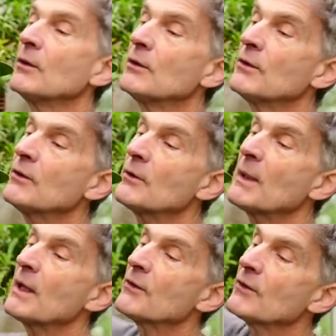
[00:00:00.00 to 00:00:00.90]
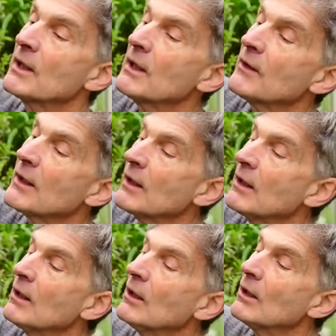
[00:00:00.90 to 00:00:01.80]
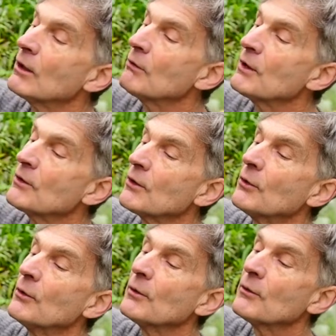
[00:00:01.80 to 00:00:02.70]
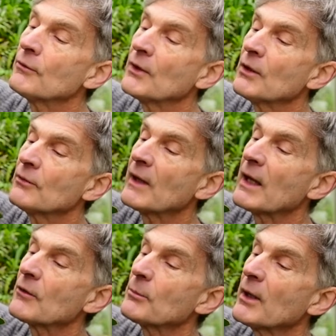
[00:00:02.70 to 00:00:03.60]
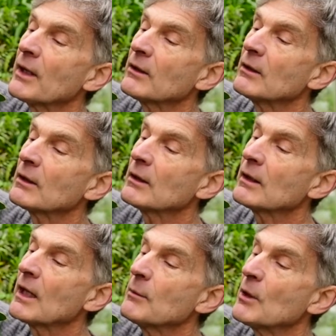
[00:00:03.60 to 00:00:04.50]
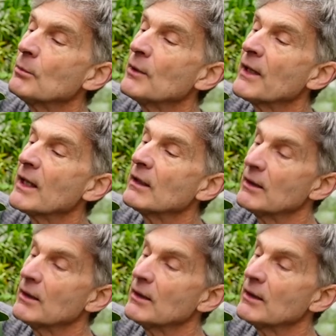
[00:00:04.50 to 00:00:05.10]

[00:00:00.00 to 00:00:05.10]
You could just about see the original first flower spike that came open then.